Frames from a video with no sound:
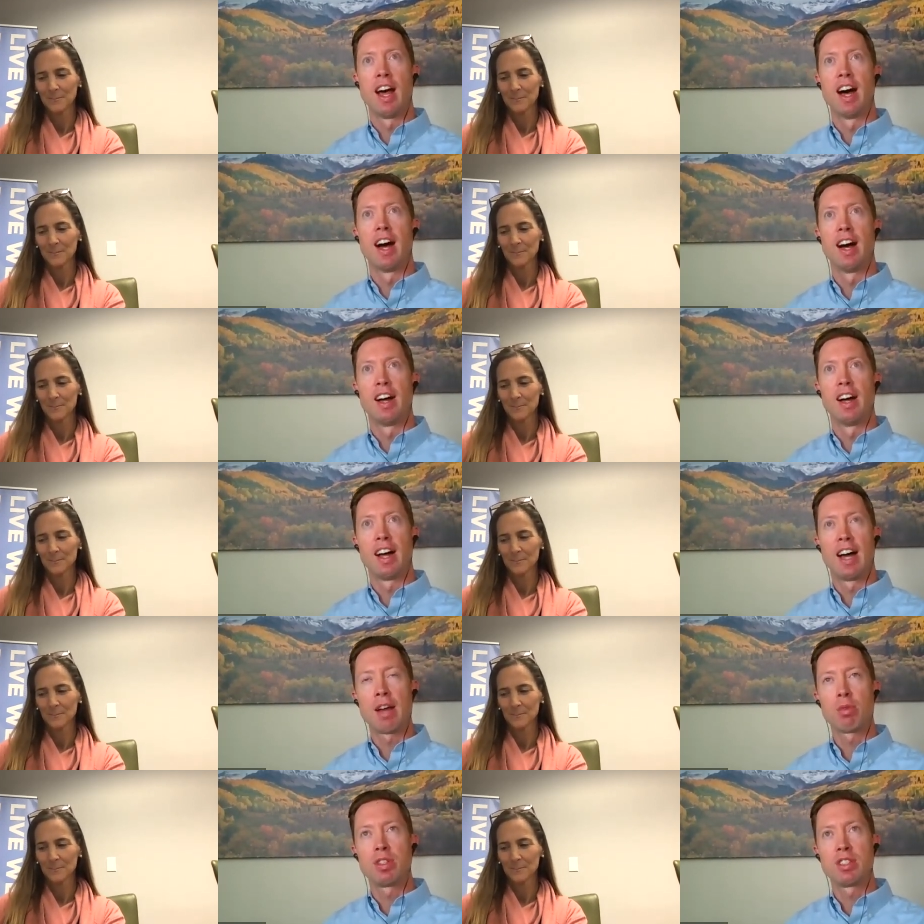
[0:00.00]
Speaker 1: Uh,
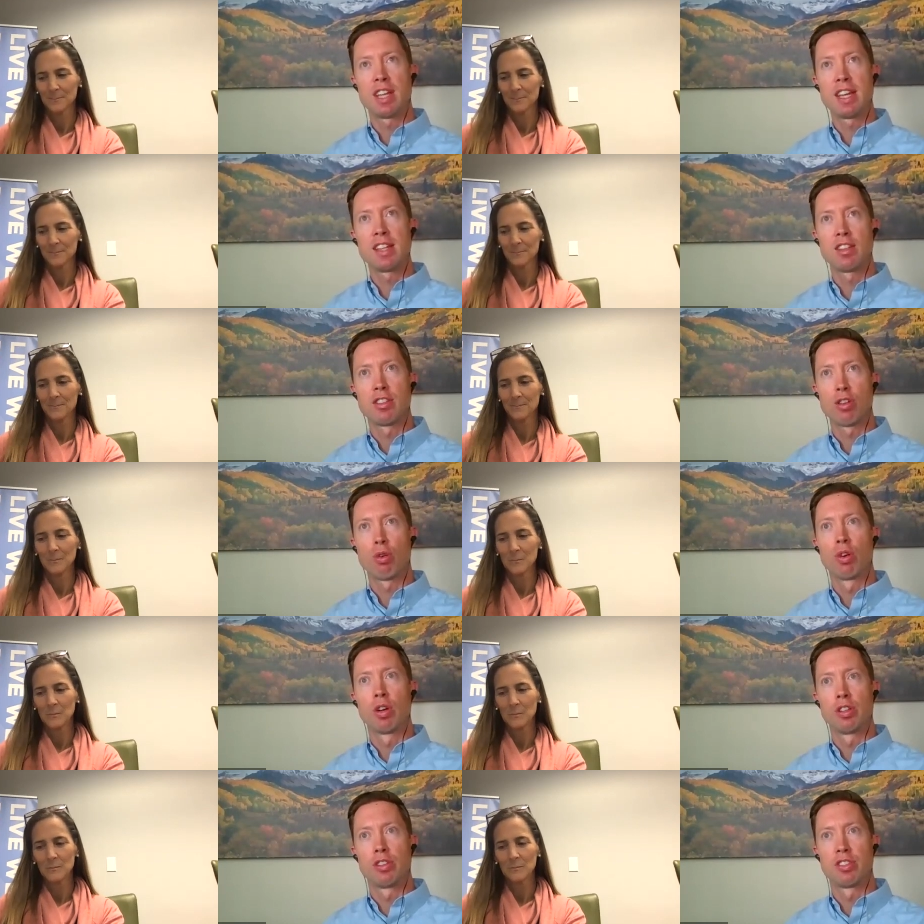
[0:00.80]
I would say that the
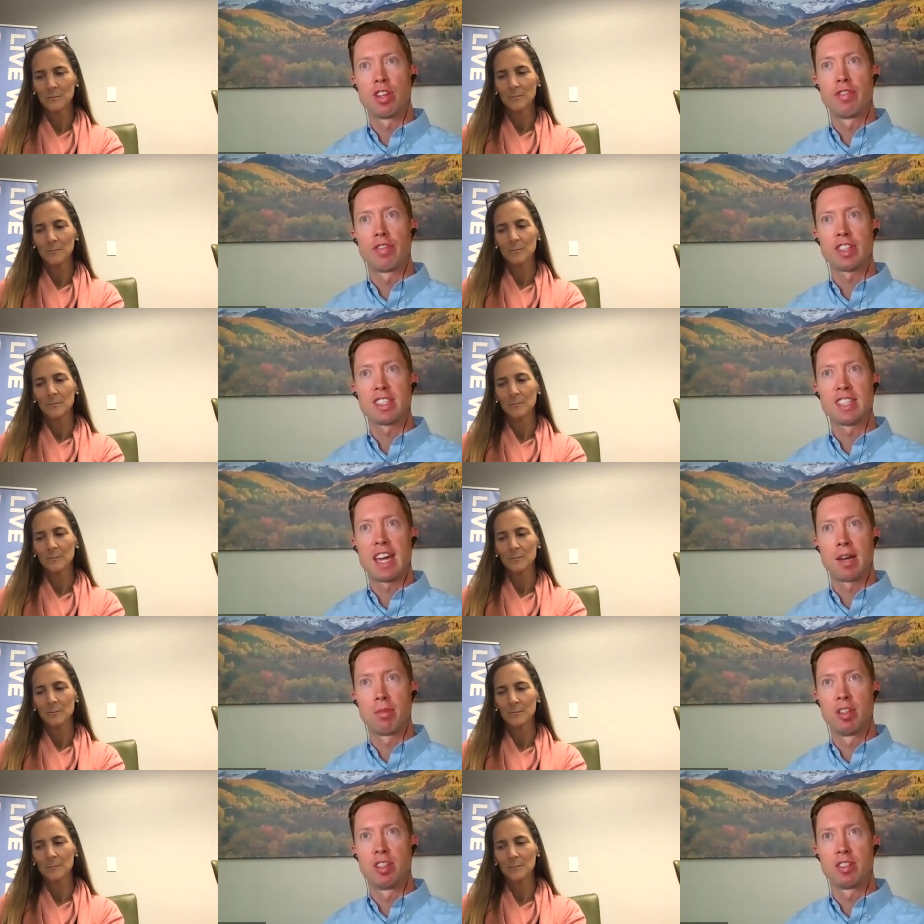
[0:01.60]
oral dissolving
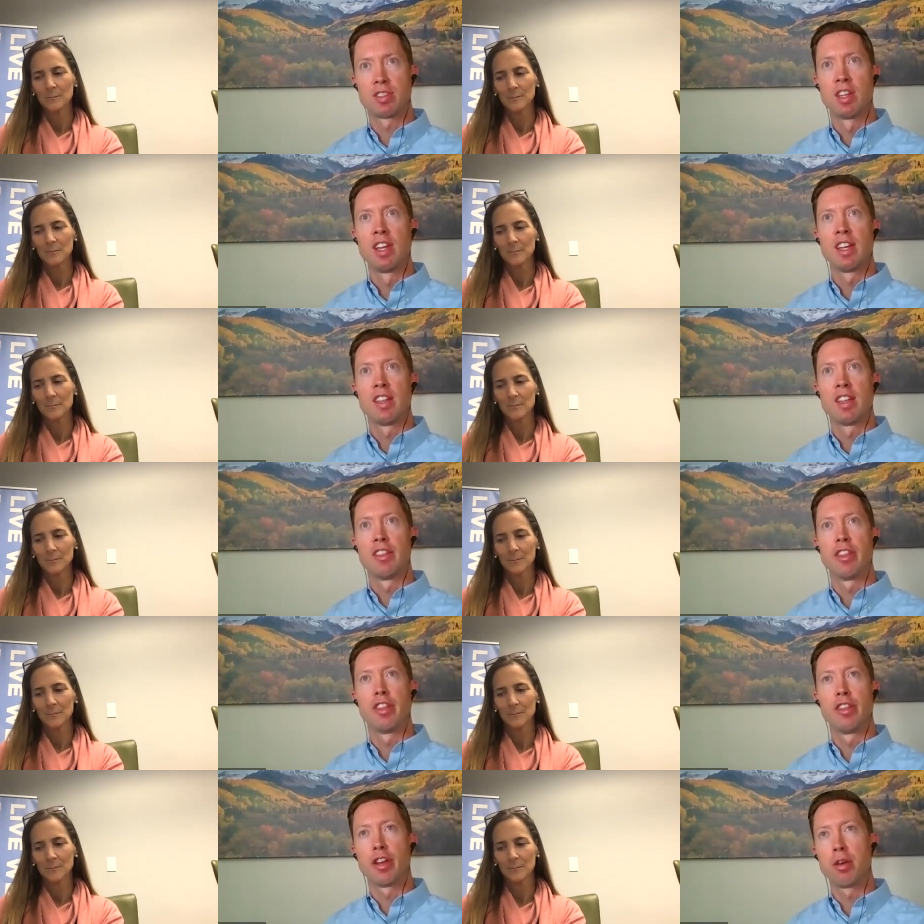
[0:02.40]
tablets,
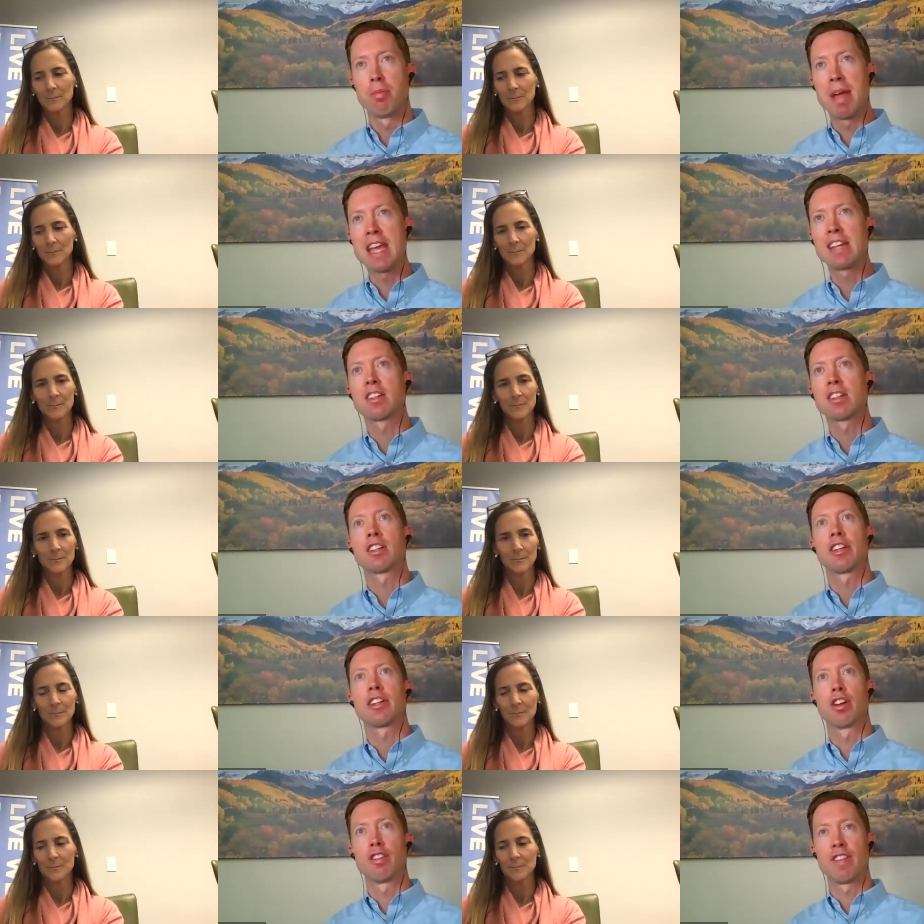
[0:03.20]
their main
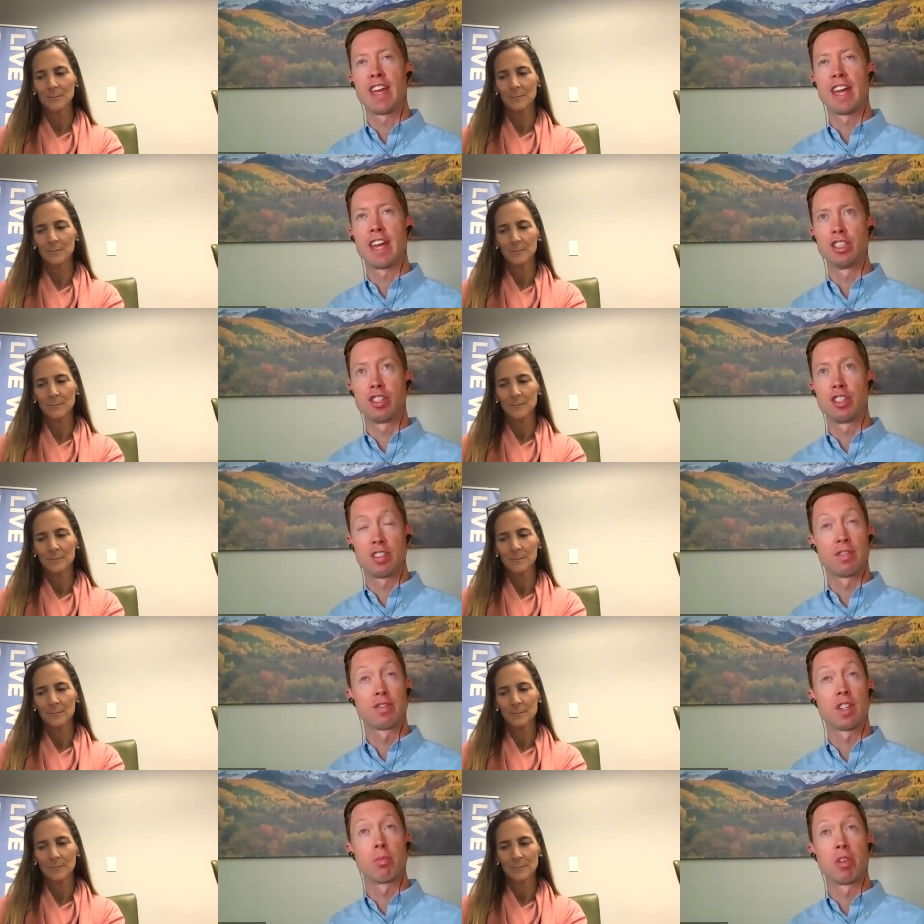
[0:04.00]
clear advantage is
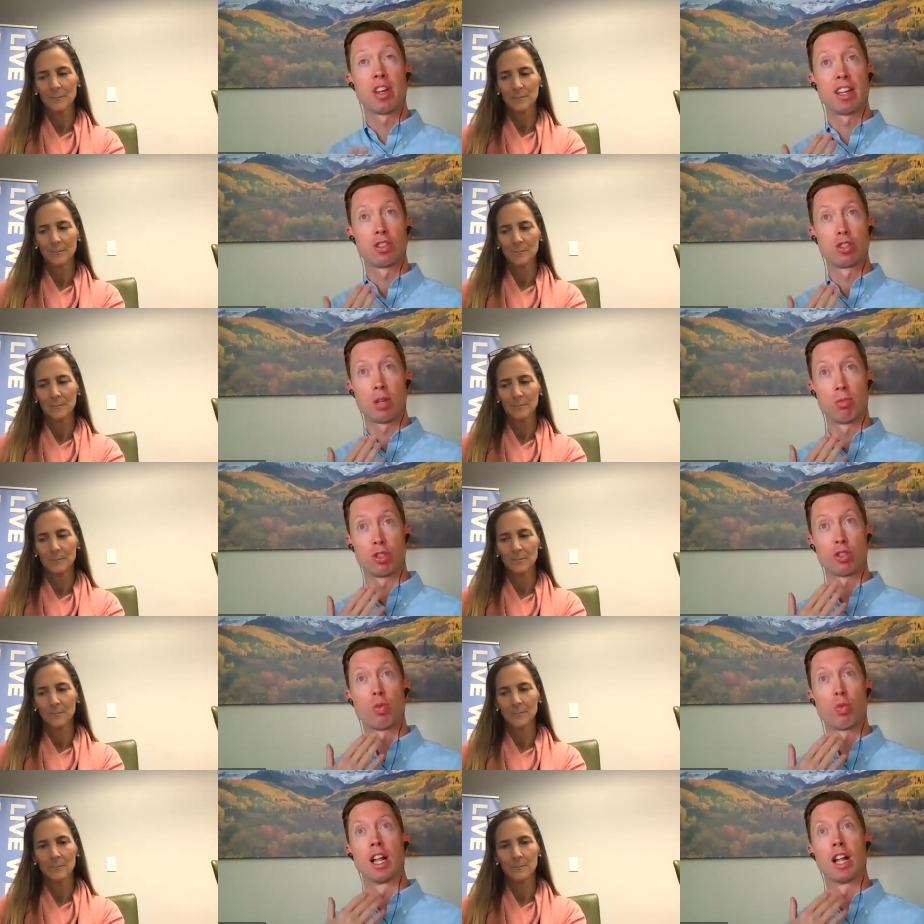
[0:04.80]
if someone has trouble
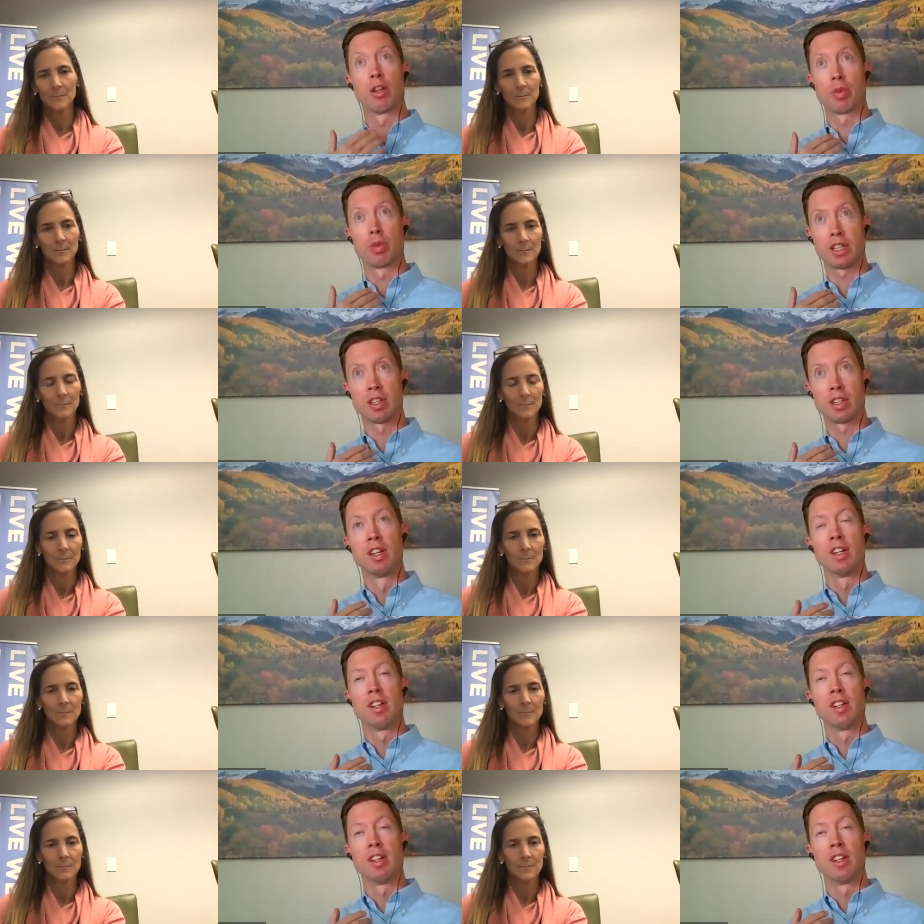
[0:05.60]
swallowing,